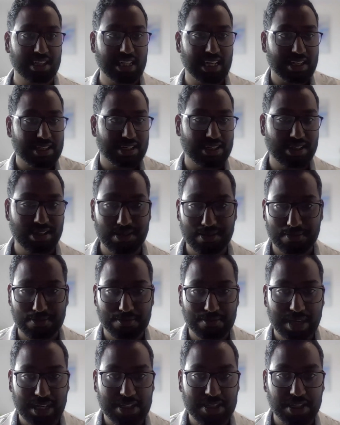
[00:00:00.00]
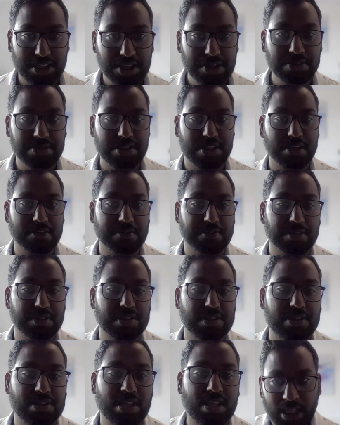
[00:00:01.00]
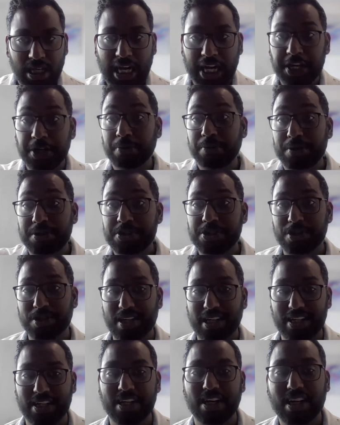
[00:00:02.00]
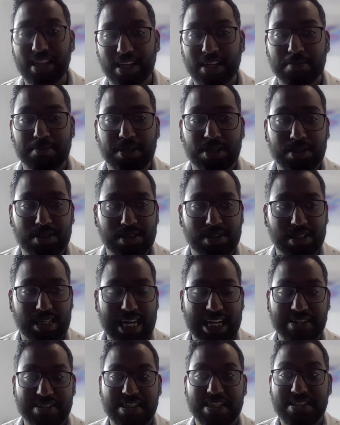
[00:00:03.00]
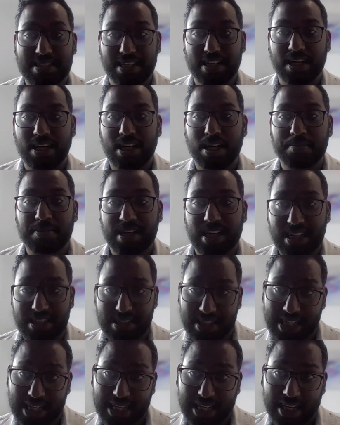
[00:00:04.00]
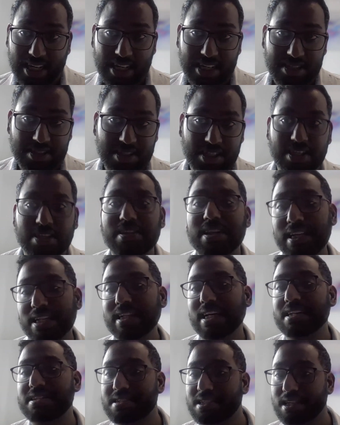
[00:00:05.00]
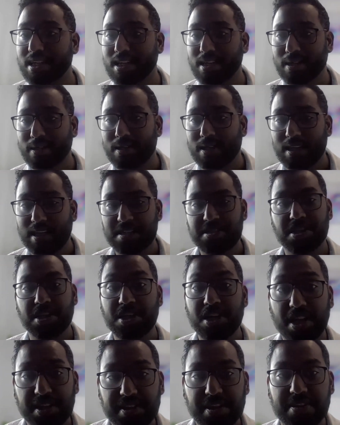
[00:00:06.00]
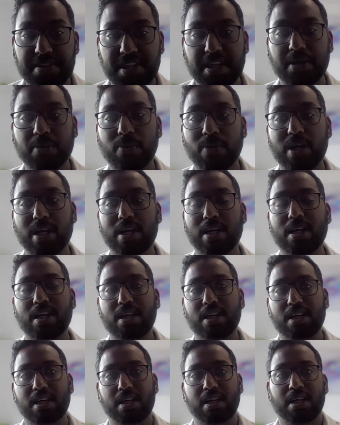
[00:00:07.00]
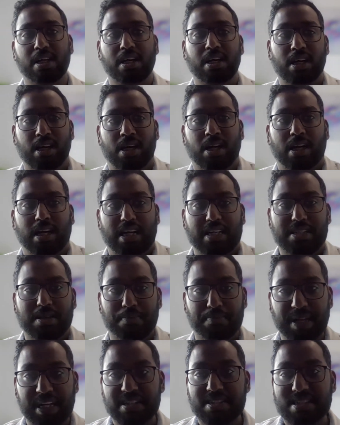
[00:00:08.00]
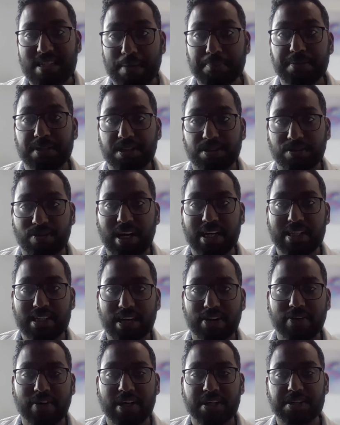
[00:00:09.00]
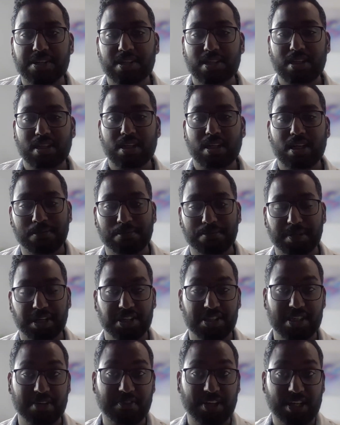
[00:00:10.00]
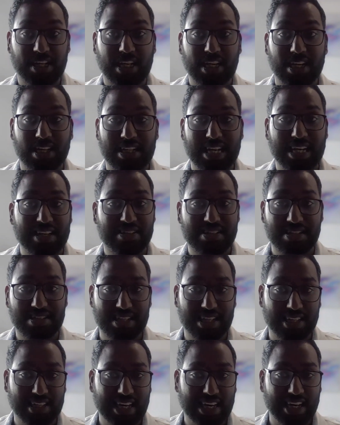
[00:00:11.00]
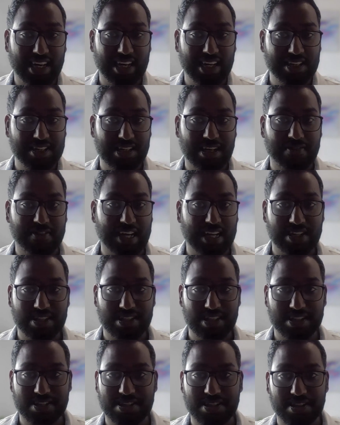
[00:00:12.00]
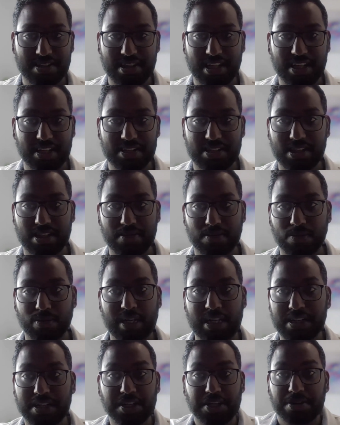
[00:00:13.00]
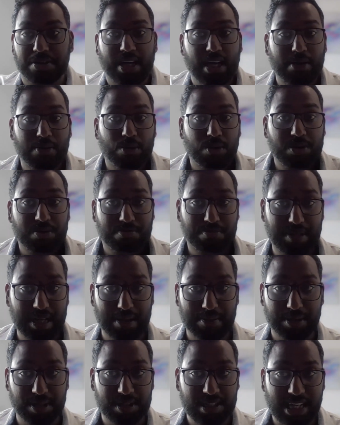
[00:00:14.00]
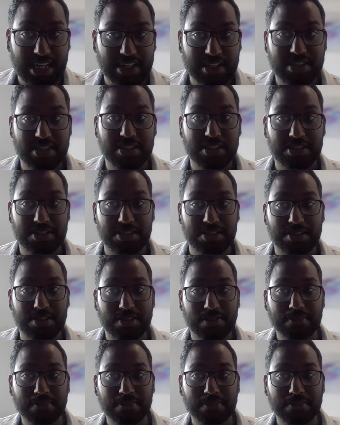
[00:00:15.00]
that makes a huge difference. I know we were talking earlier about NCCN Harmonized guidelines, and I think that's another thing where it's a big step in the right direction, because even here, the NCCN guidelines have access to things that we in the UK wouldn't be able to have access to.